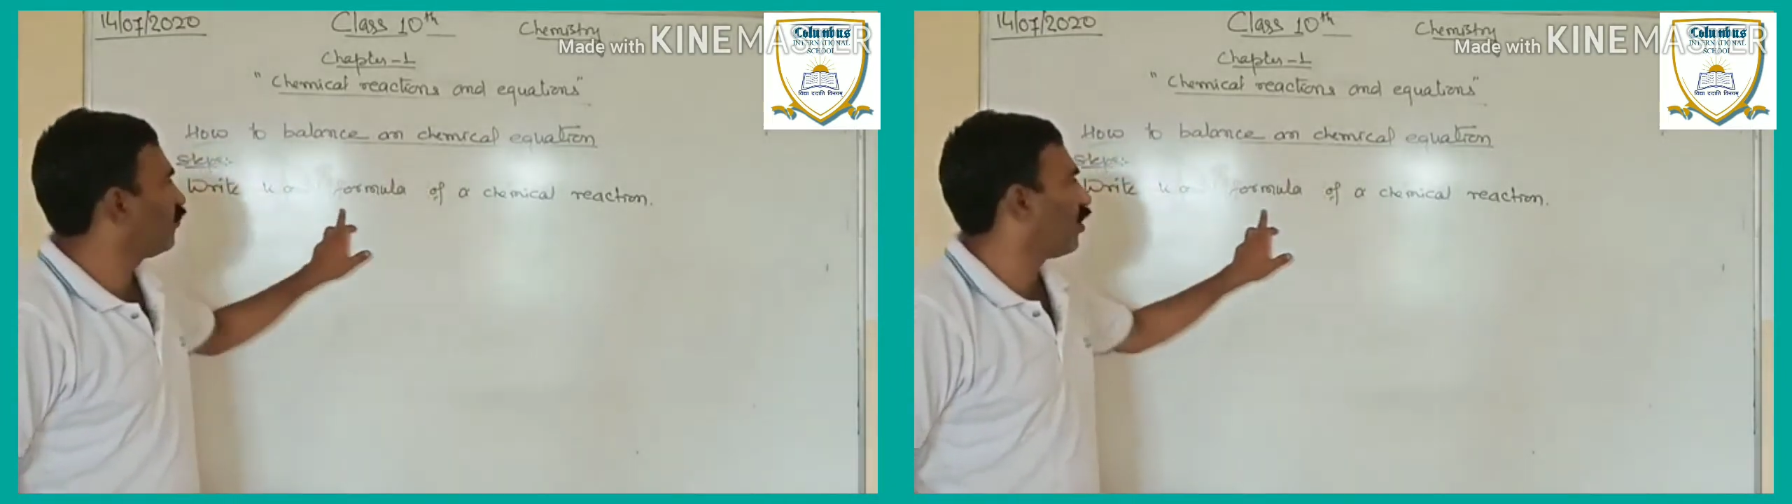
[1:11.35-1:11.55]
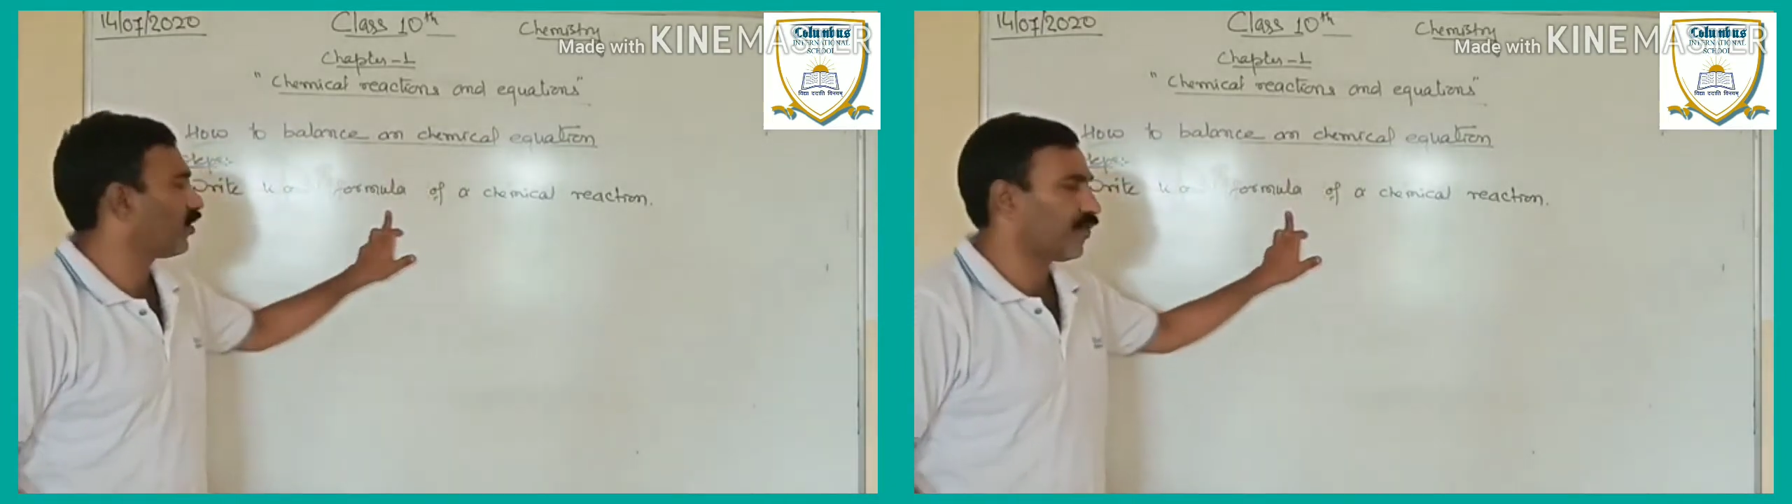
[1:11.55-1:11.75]

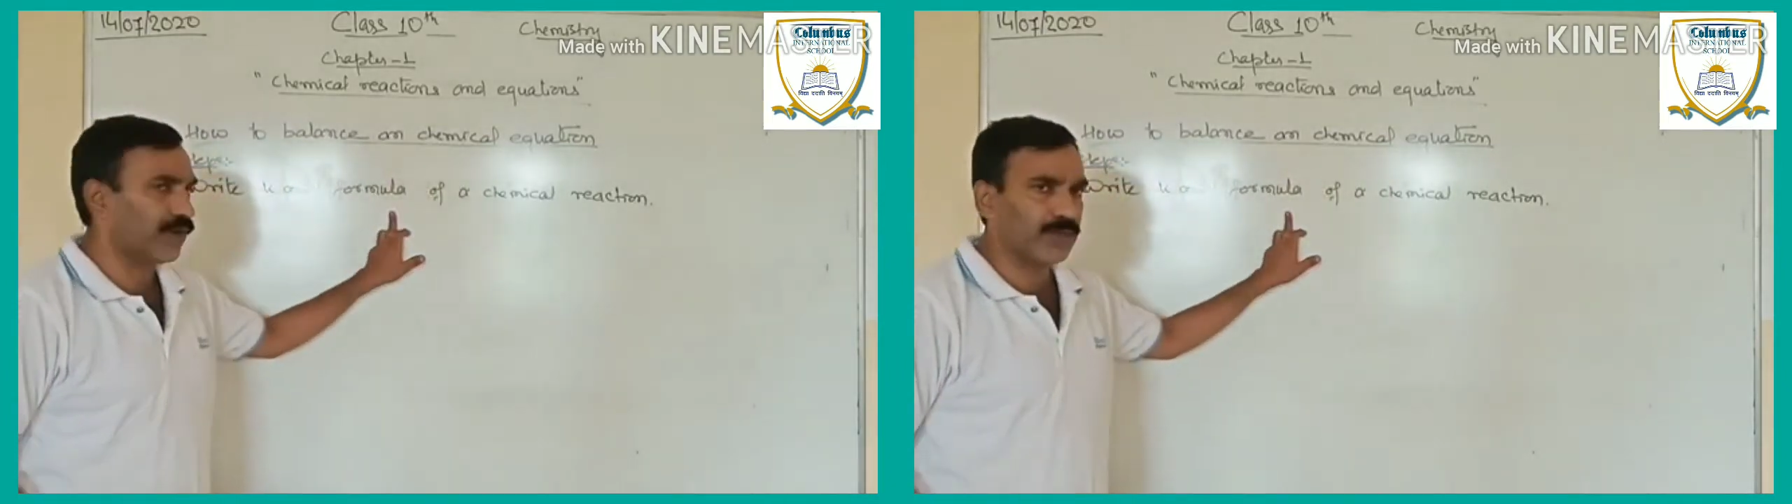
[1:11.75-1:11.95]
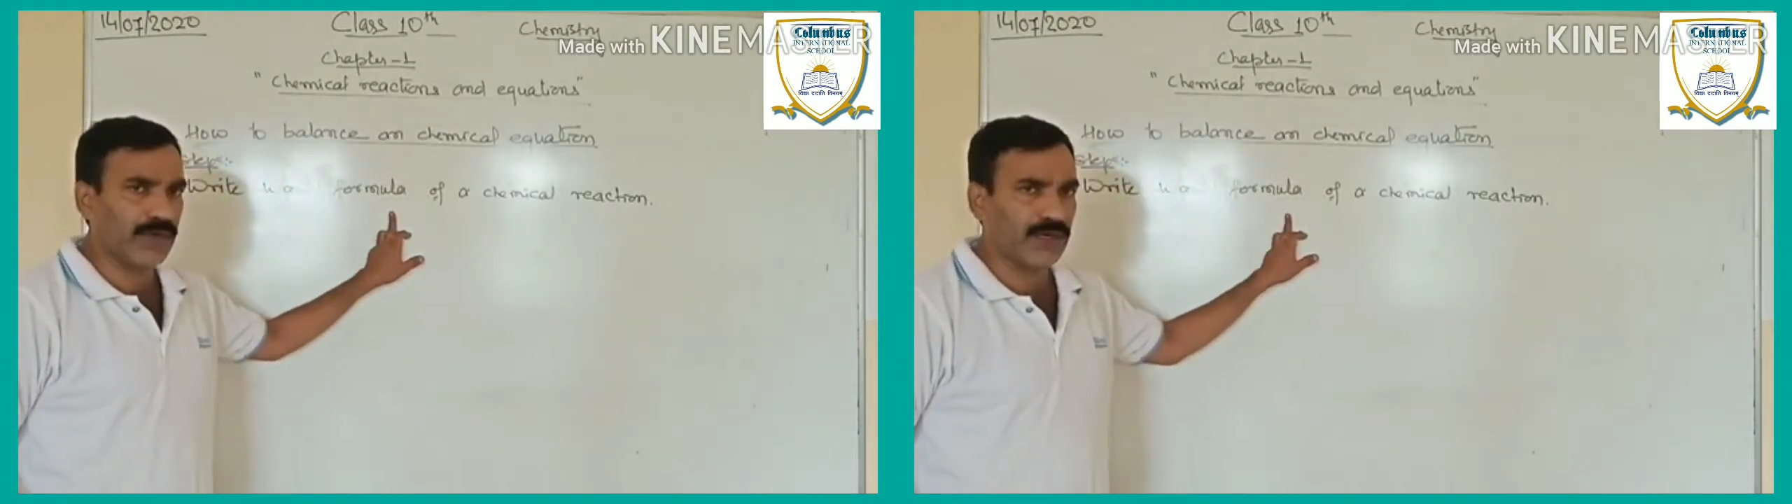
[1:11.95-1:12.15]
word
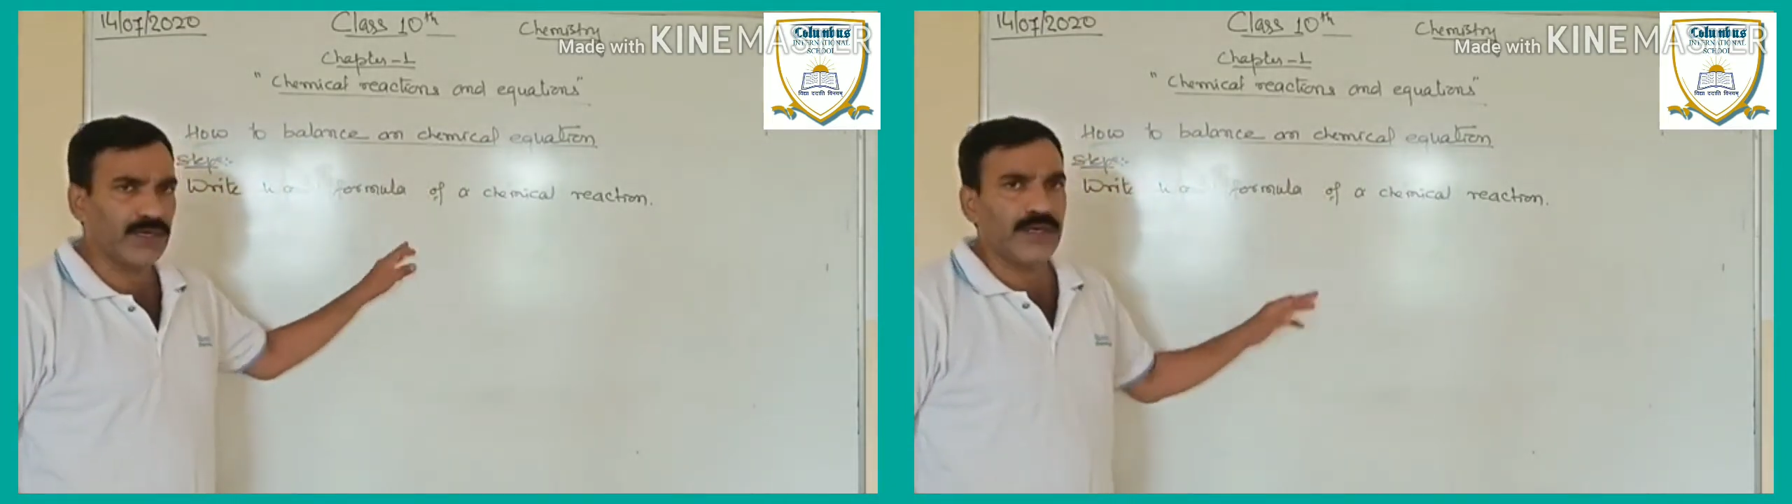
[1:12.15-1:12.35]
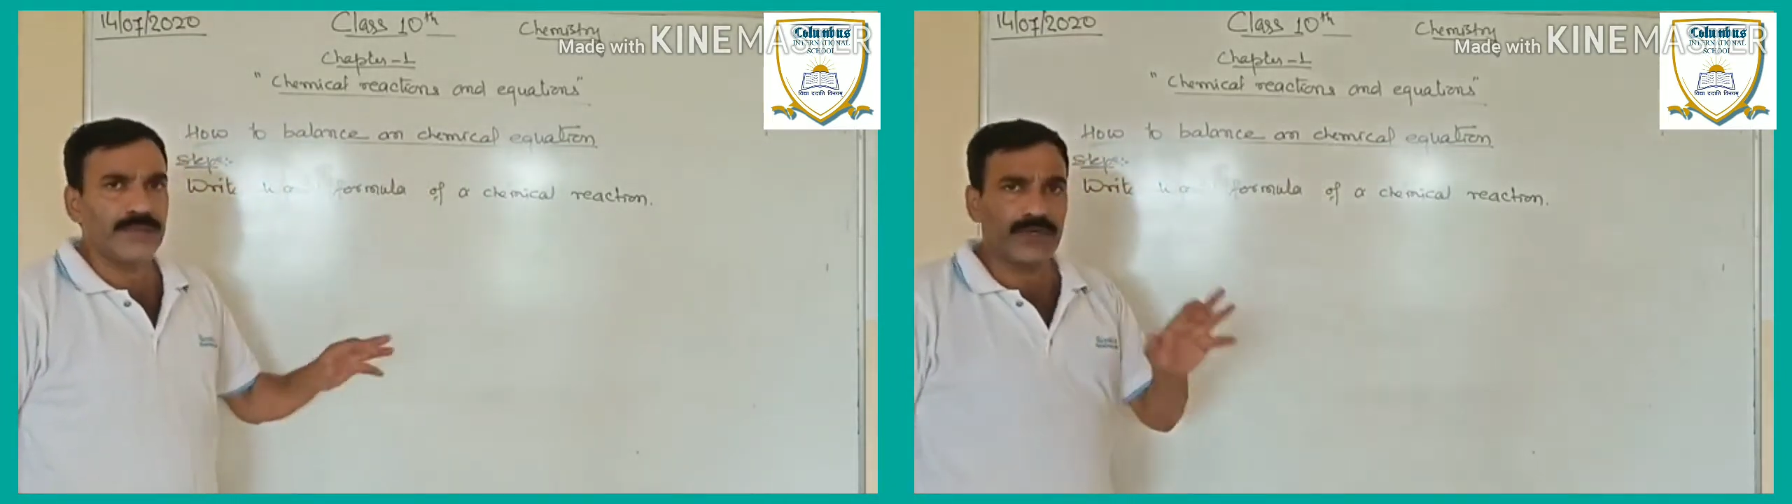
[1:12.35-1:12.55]
formula,
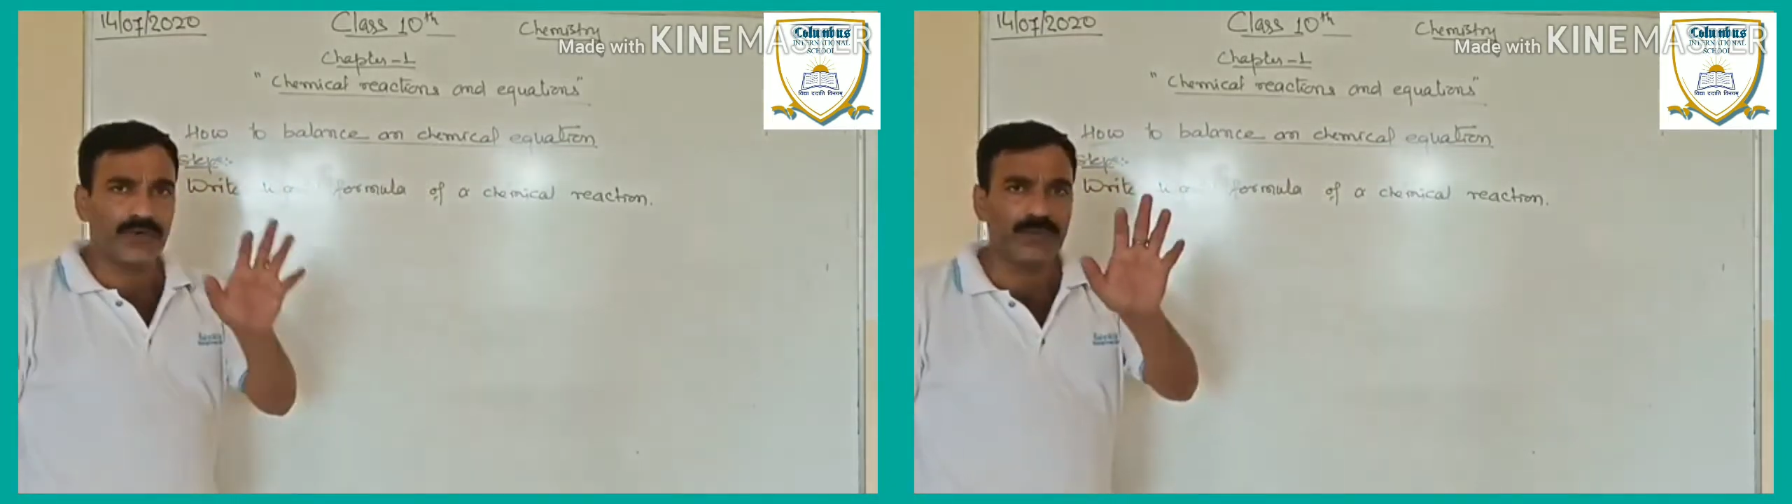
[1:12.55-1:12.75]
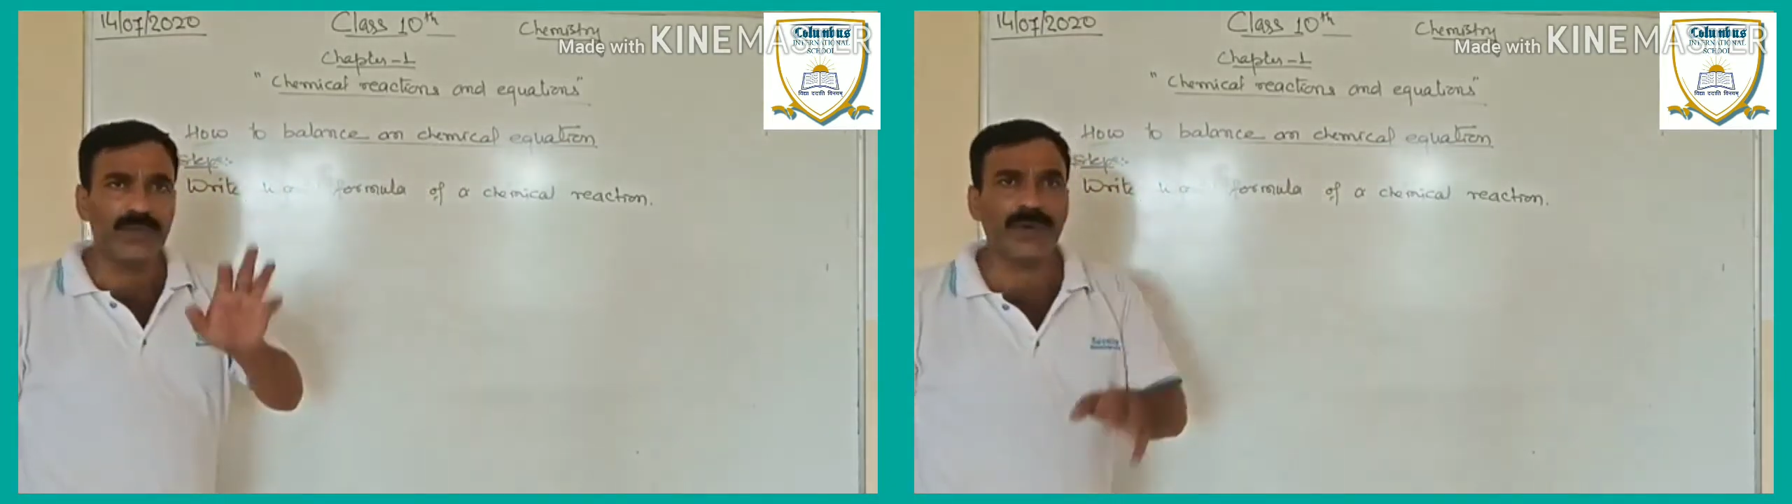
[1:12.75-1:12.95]
but
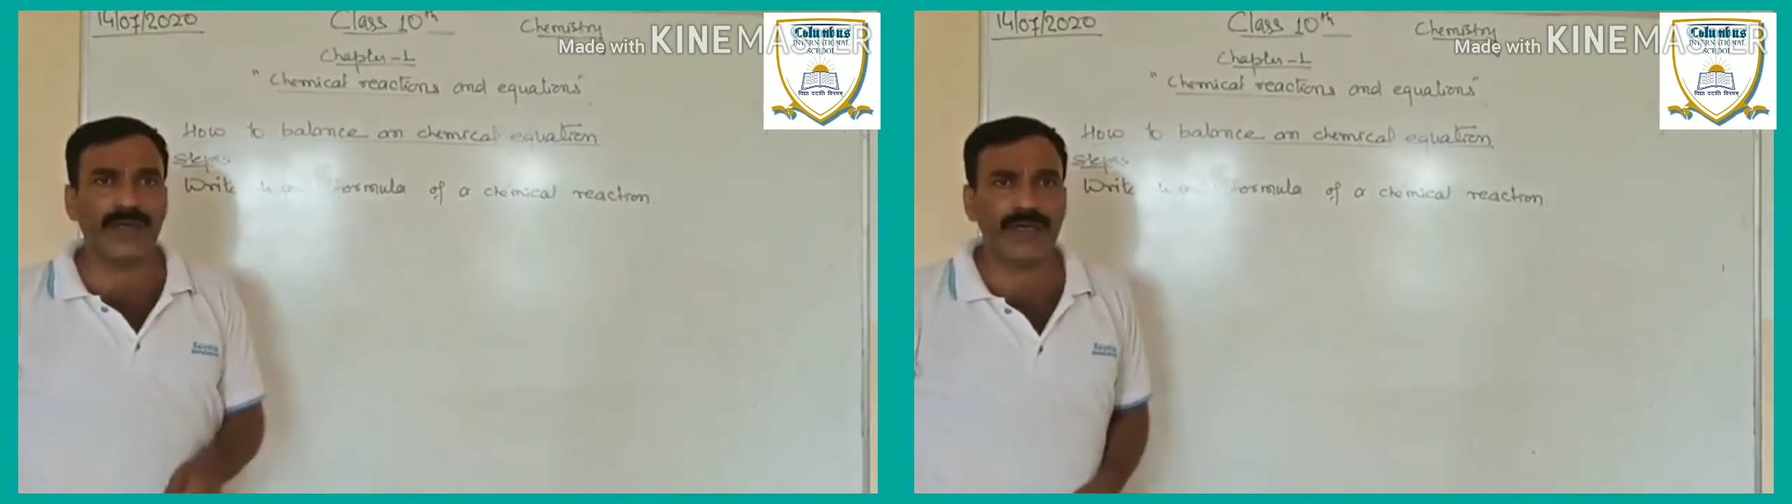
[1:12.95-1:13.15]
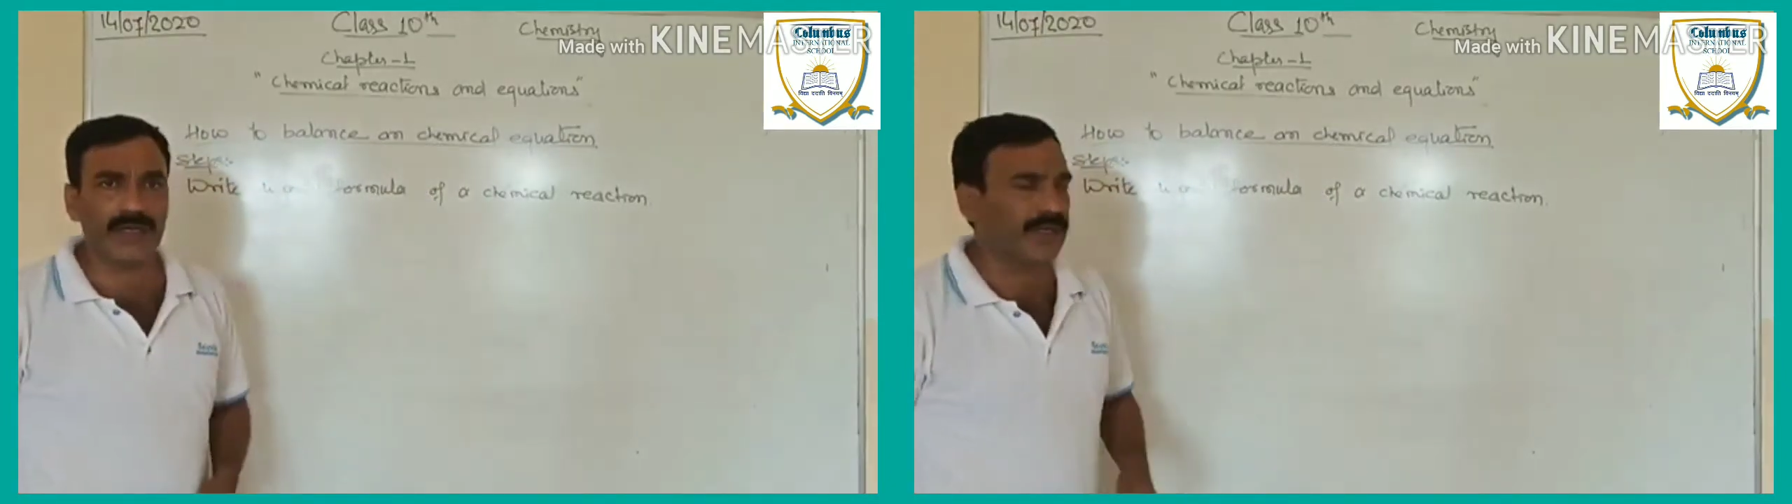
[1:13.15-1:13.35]
don't be panic.